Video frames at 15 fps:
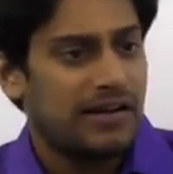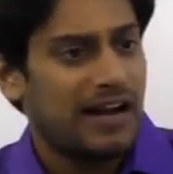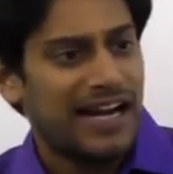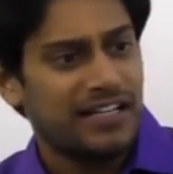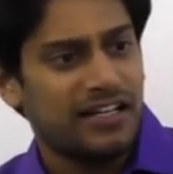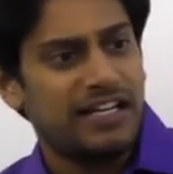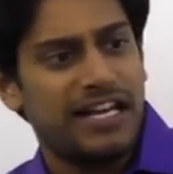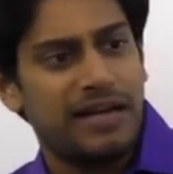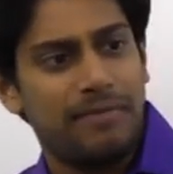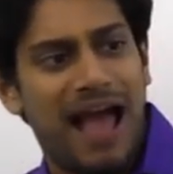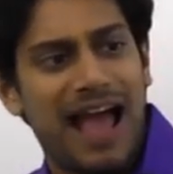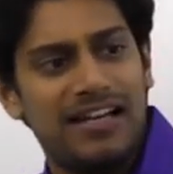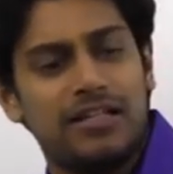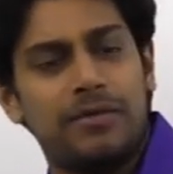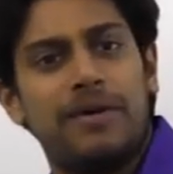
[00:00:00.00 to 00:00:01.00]
Write a name,
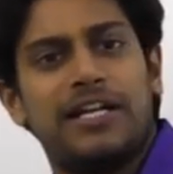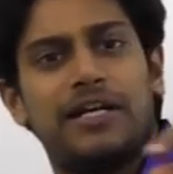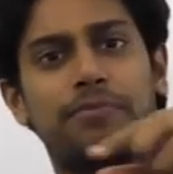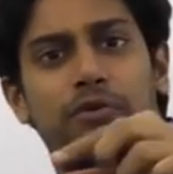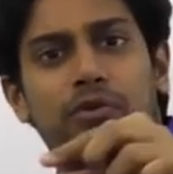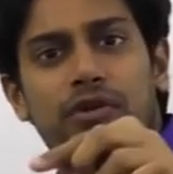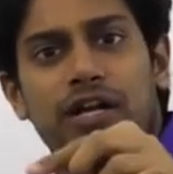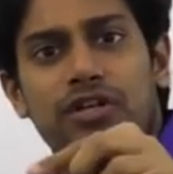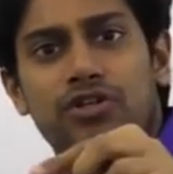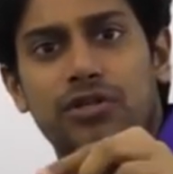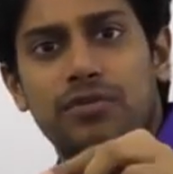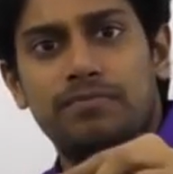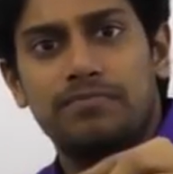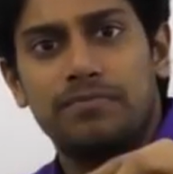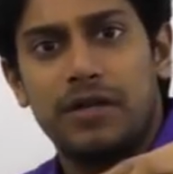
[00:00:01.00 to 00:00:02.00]
arithmetic progression.